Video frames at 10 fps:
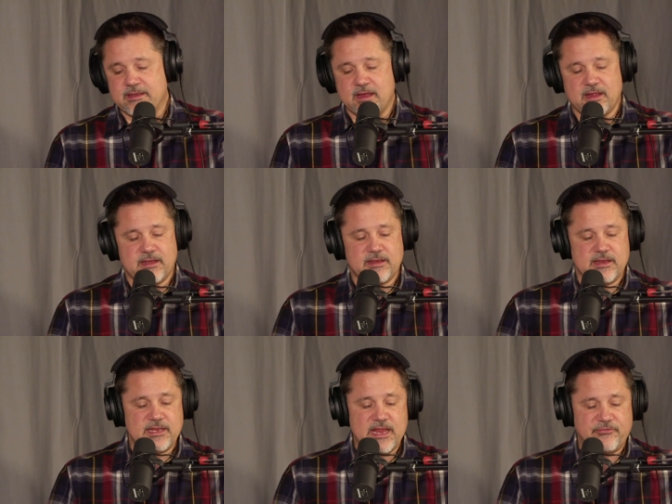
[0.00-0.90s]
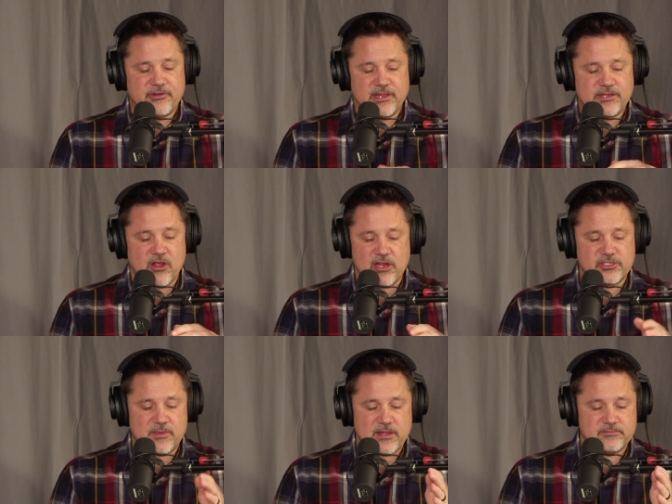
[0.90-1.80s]
uh, and he definitely talks
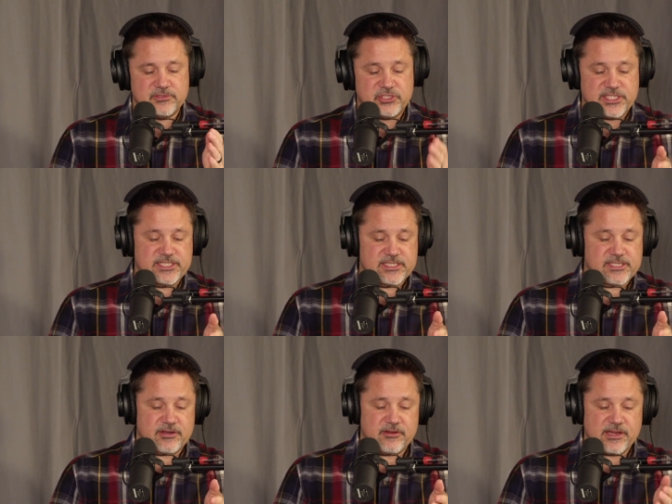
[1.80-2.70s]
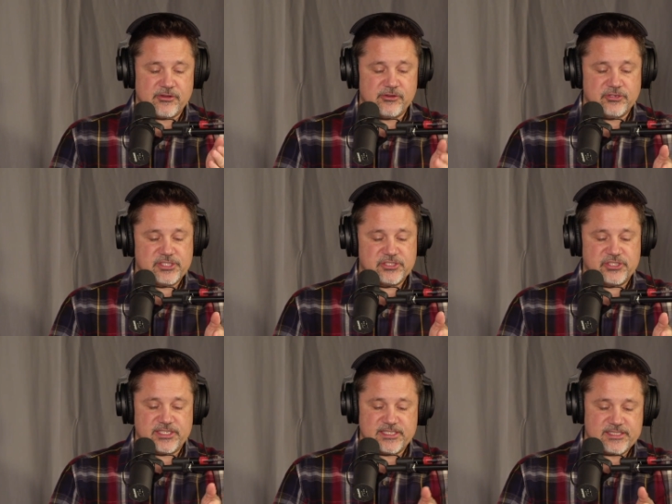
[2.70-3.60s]
about Jesus here, introducing
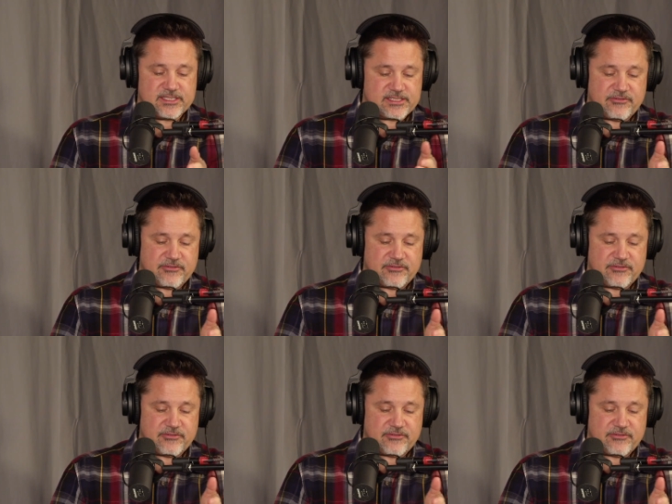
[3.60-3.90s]
Jesus as mm-hmm.